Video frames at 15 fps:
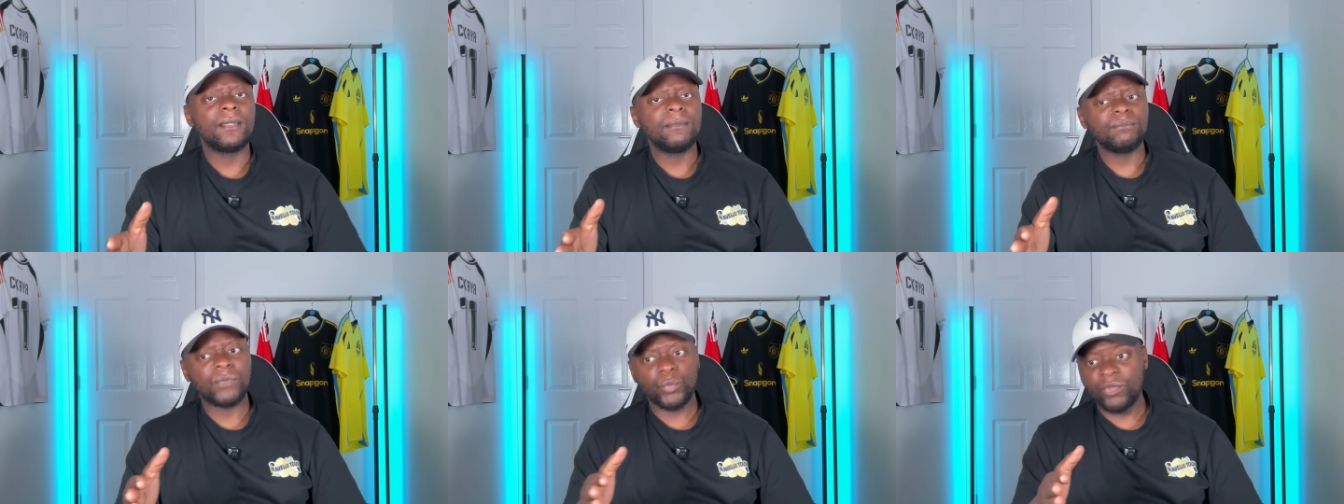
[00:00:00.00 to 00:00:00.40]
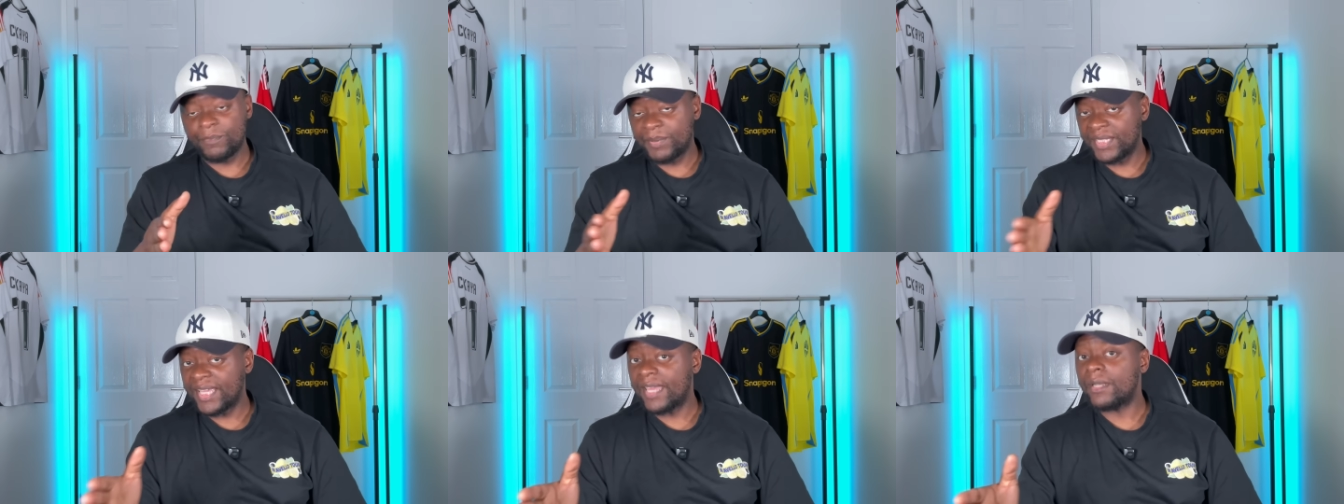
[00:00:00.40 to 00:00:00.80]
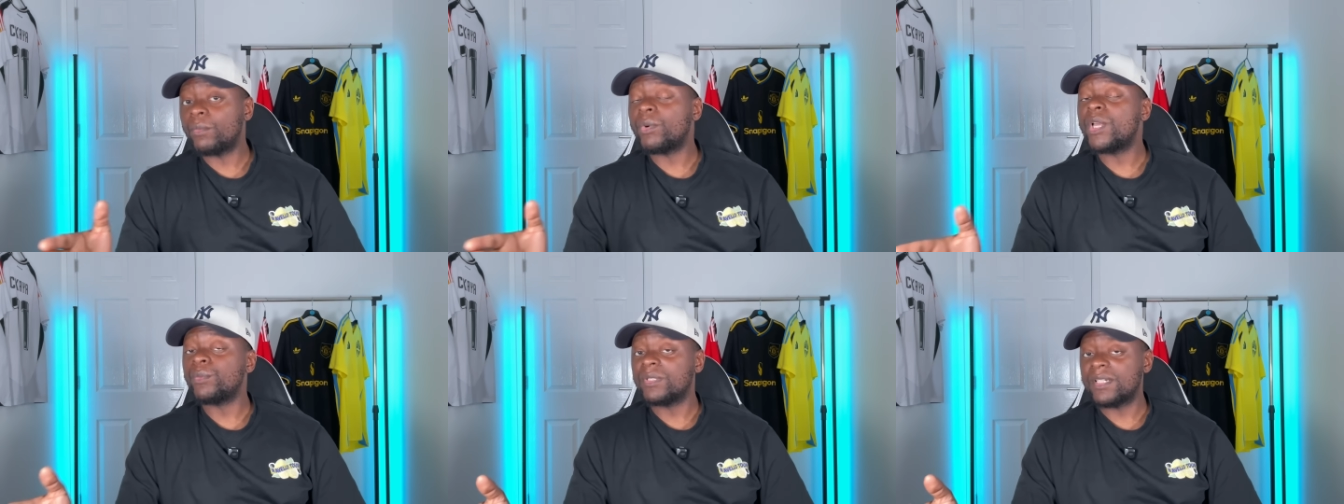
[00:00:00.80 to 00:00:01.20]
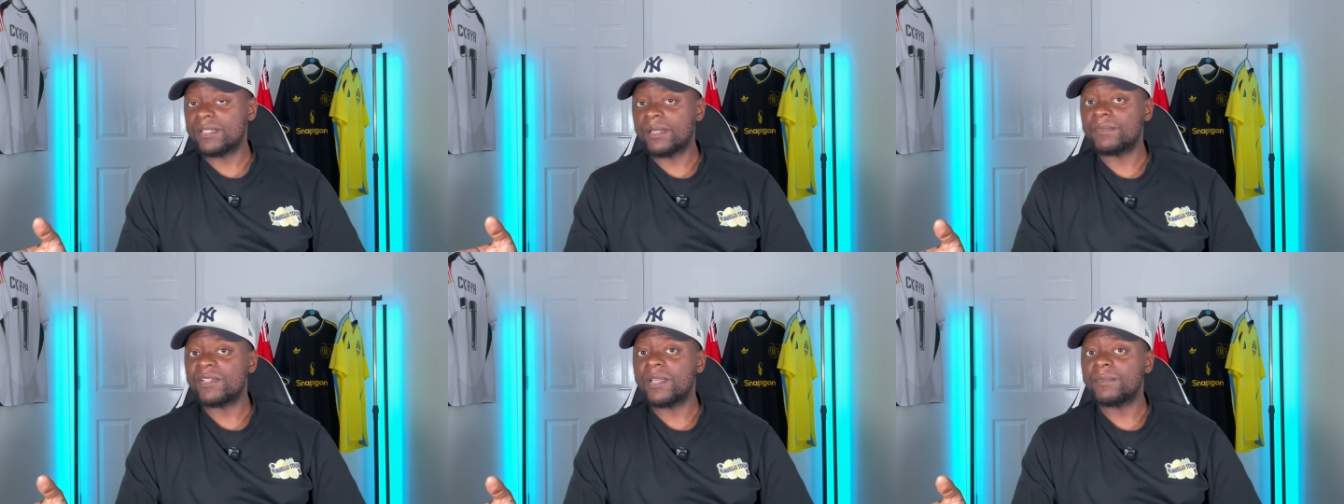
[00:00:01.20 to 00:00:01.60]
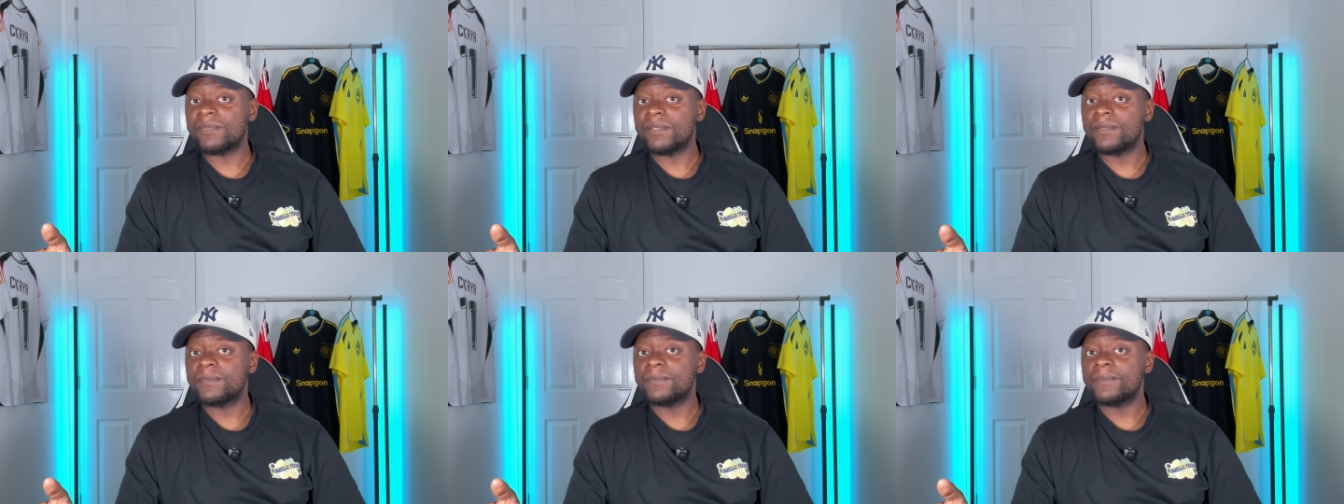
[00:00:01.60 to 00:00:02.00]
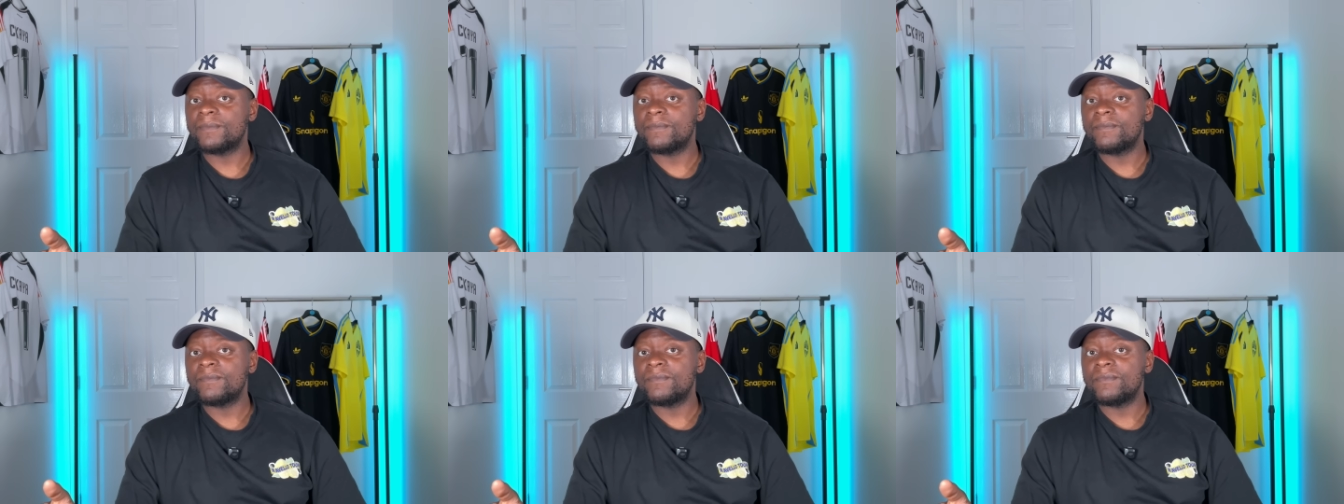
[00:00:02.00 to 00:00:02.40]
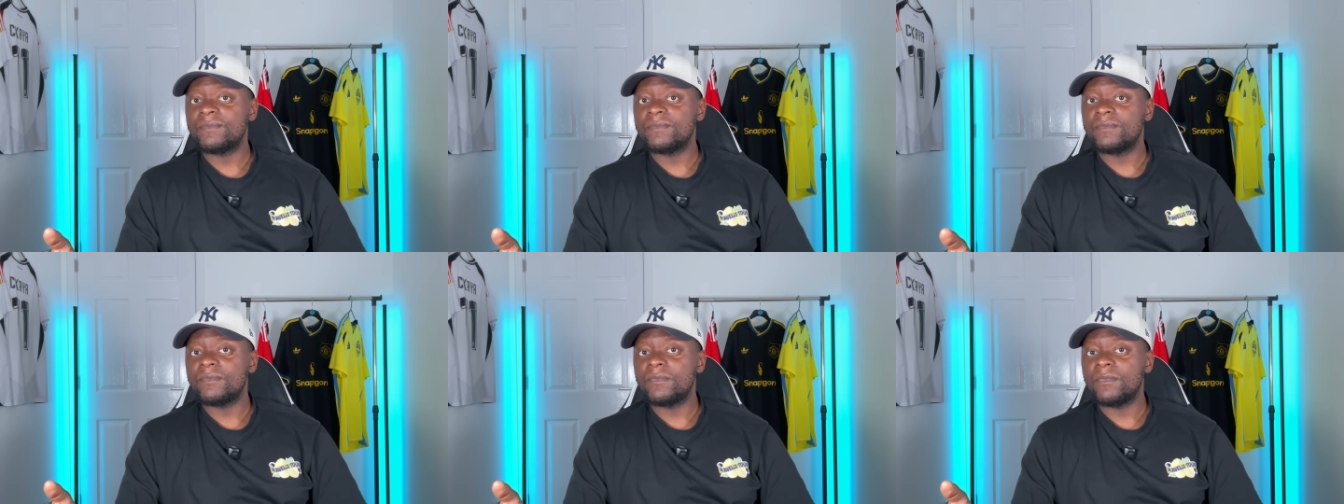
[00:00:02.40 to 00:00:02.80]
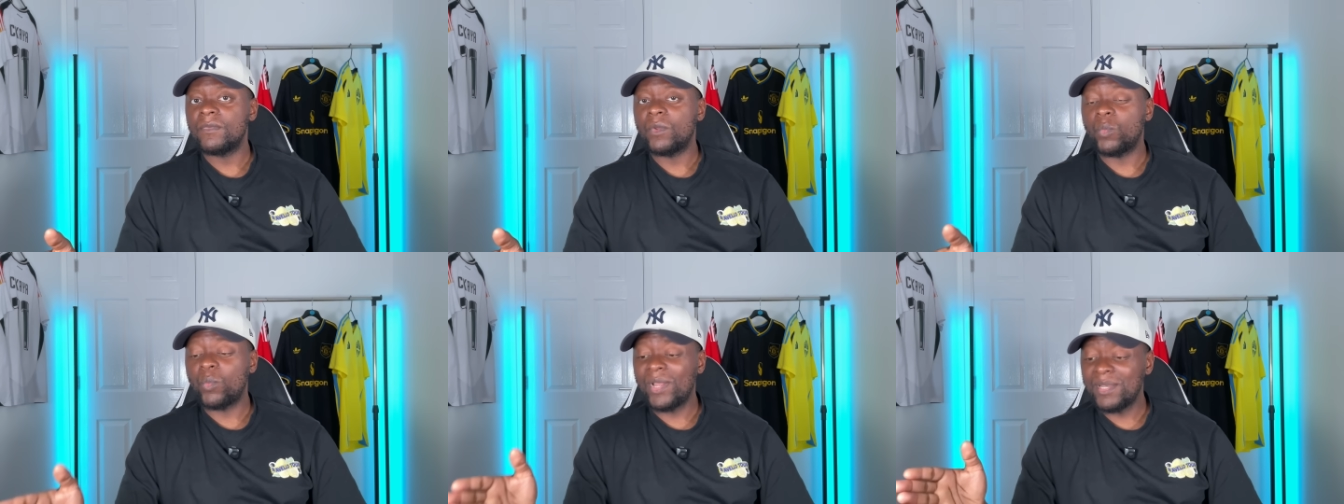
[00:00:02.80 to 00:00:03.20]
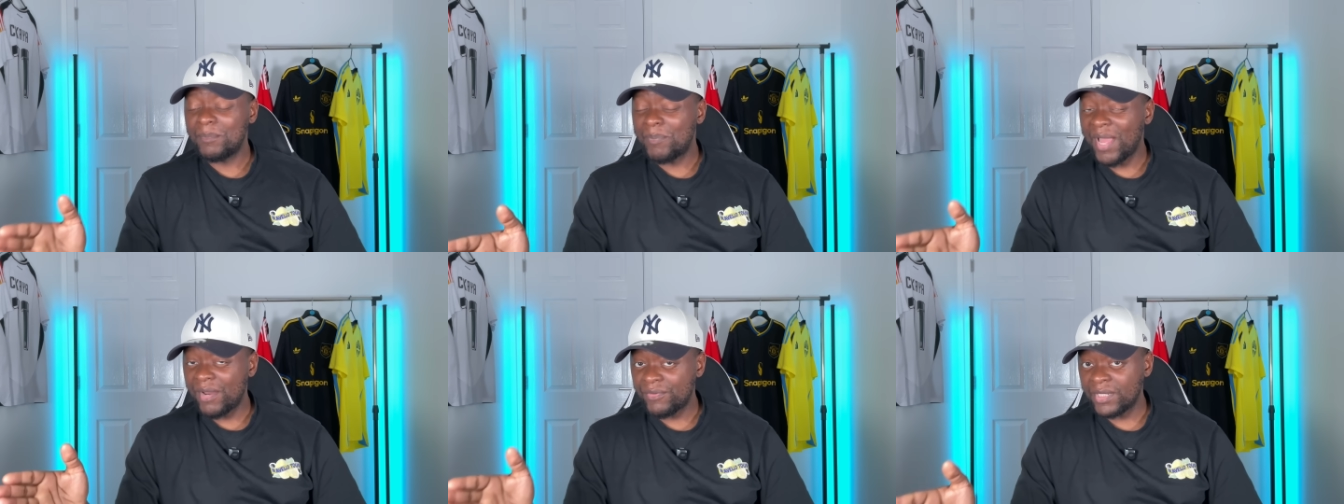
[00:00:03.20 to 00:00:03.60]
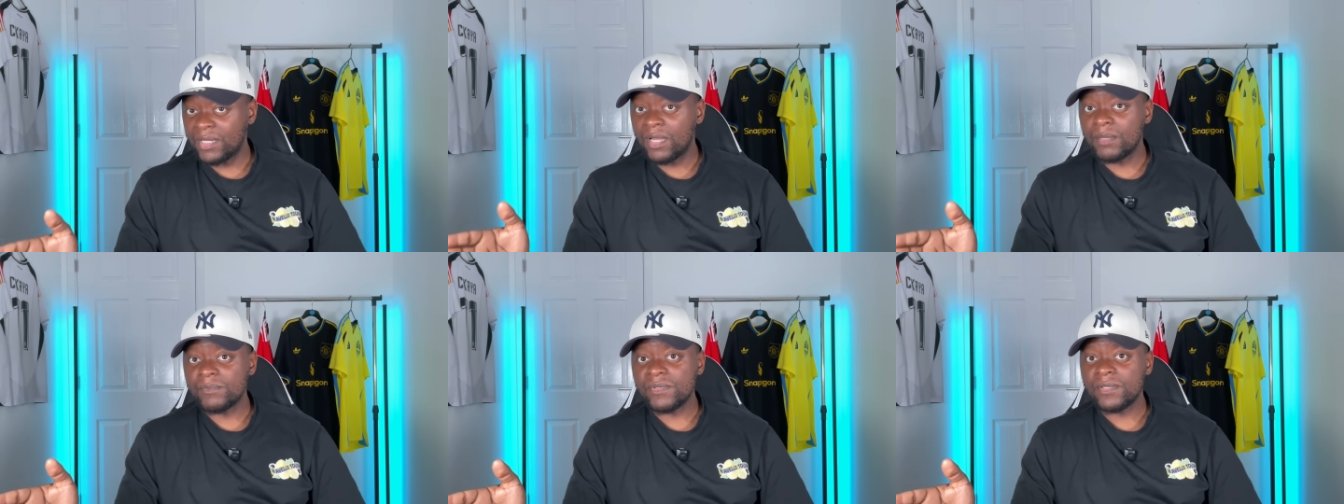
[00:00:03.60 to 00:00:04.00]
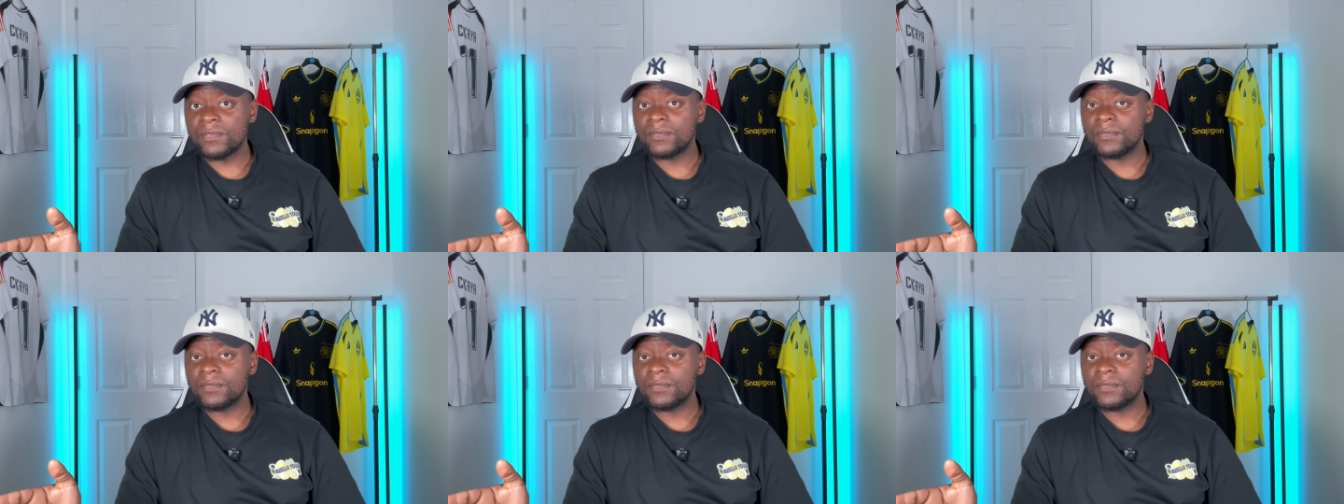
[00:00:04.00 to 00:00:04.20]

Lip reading: But we've been getting away with it sometimes. When the battering comes,